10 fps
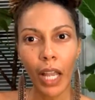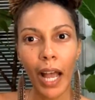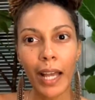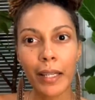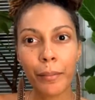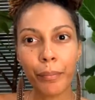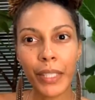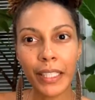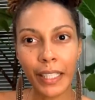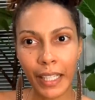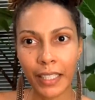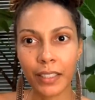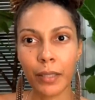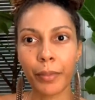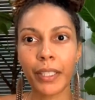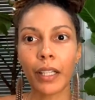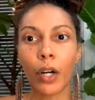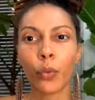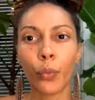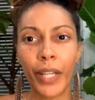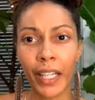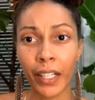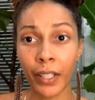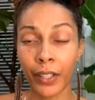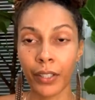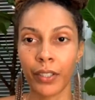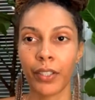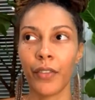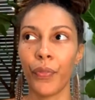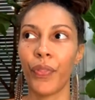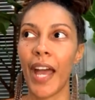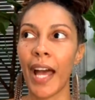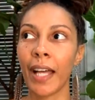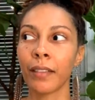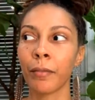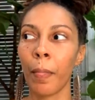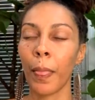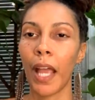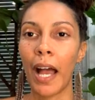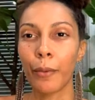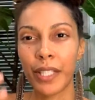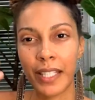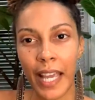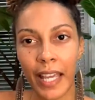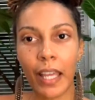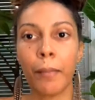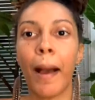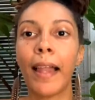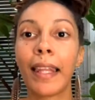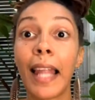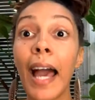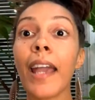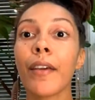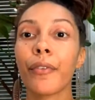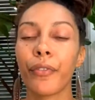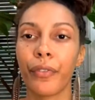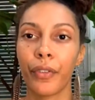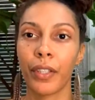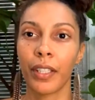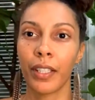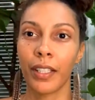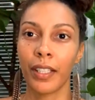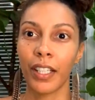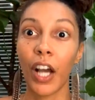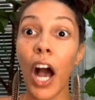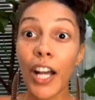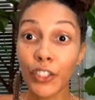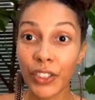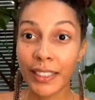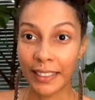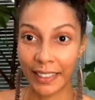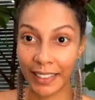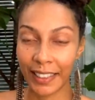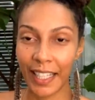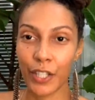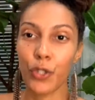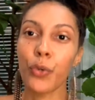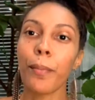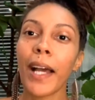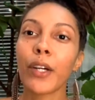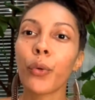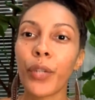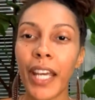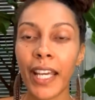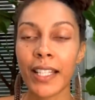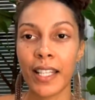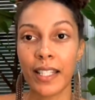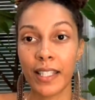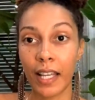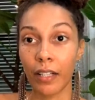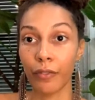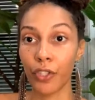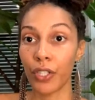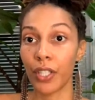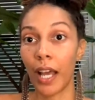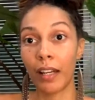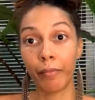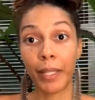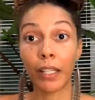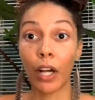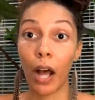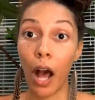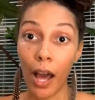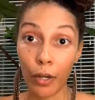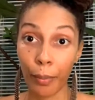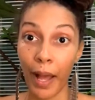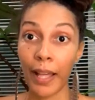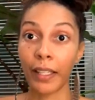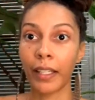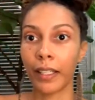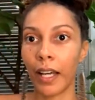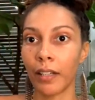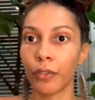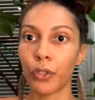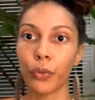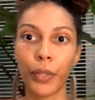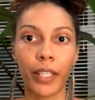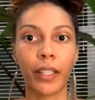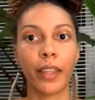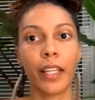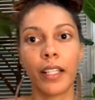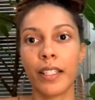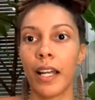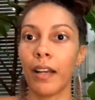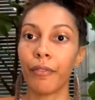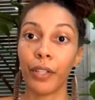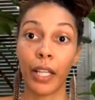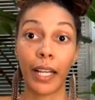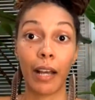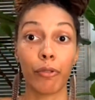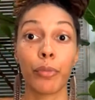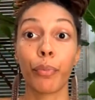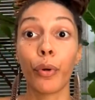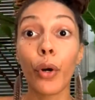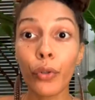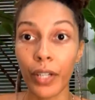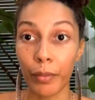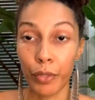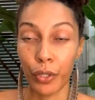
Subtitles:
I began to be aware that I was taking my life consciously into my own hands, instead of just kind of being on autopilot and kind of doing the things that I feel like I was programmed